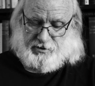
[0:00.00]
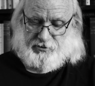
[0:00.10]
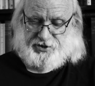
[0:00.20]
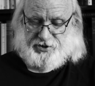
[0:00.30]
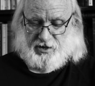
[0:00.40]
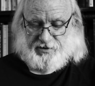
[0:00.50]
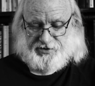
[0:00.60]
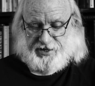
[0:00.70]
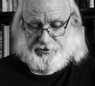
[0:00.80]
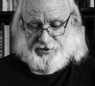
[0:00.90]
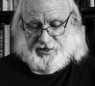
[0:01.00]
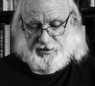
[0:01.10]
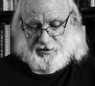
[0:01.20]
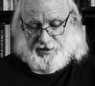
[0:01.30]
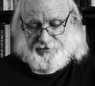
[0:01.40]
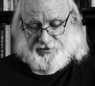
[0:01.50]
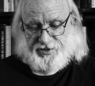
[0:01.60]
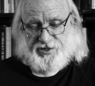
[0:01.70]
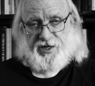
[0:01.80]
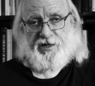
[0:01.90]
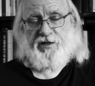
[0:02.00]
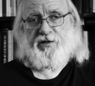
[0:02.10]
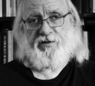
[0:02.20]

Richard Hofstadter didn't live to see